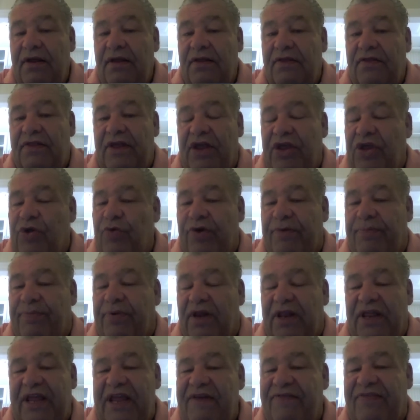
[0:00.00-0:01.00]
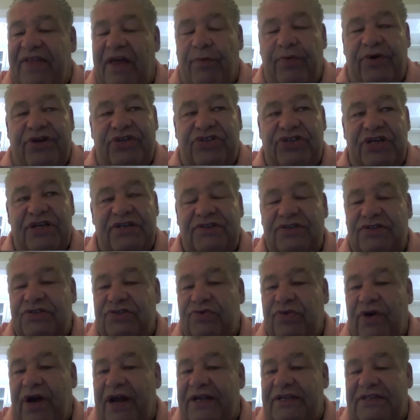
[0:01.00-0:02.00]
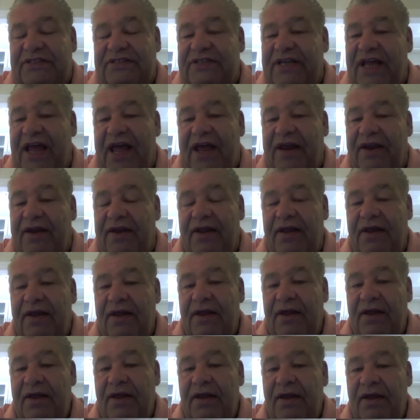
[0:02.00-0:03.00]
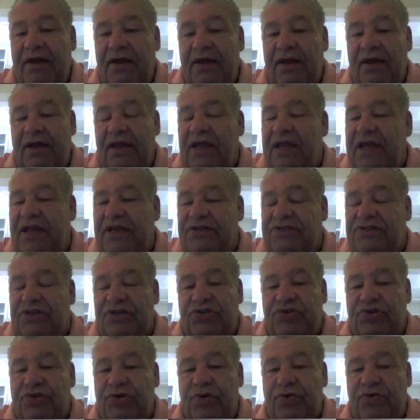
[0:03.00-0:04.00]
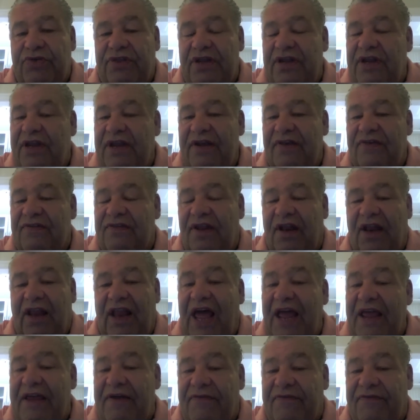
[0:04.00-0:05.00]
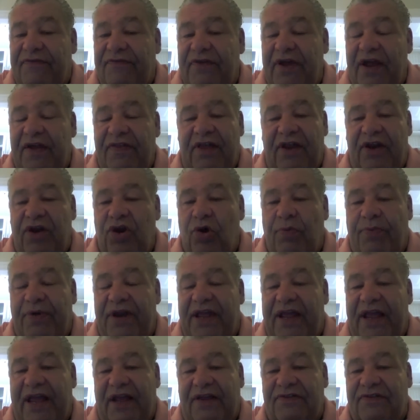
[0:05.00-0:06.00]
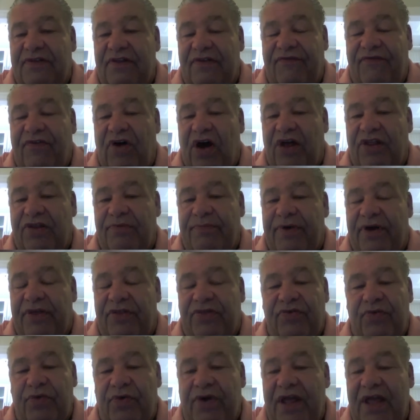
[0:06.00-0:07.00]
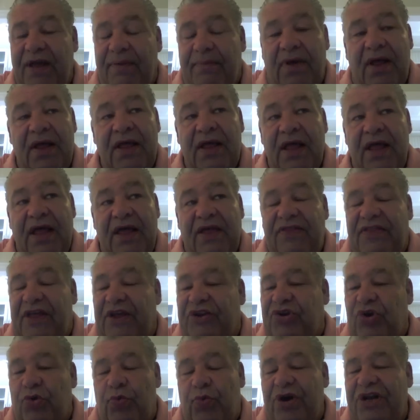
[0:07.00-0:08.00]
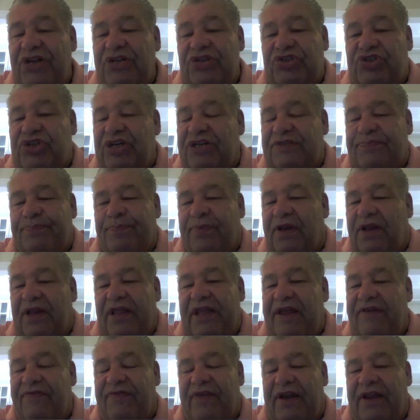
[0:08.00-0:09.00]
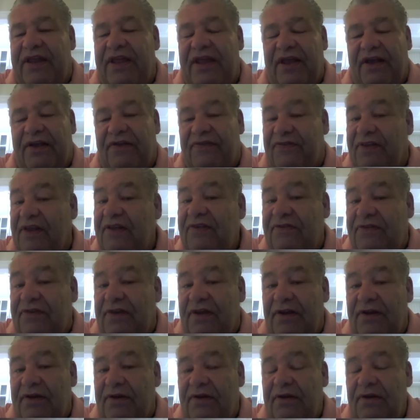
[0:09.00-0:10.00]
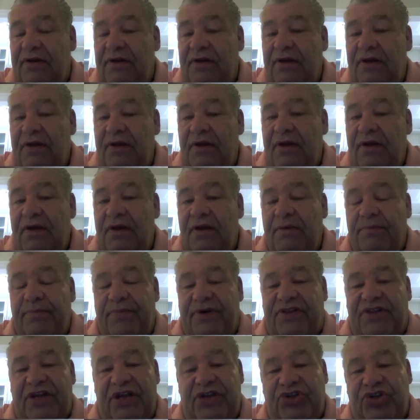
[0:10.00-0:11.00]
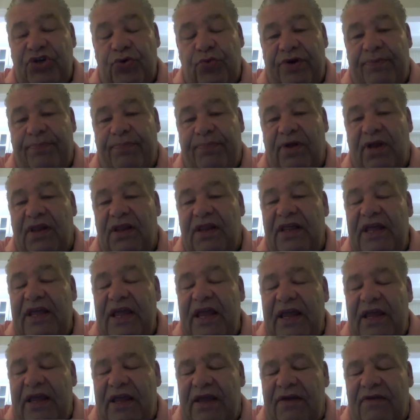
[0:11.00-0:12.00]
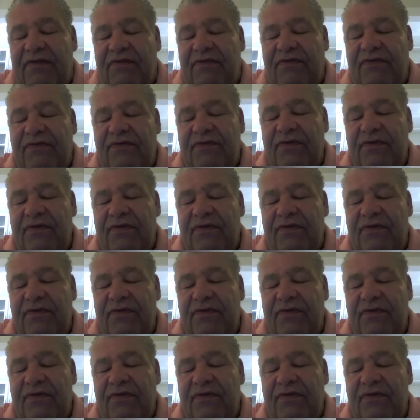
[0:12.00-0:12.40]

That you would believe that when Jesus Christ said, he is the truth and He is the life, and that nobody gets to the Father but through Him. That you wouldn't just believe that He existed, but that you would believe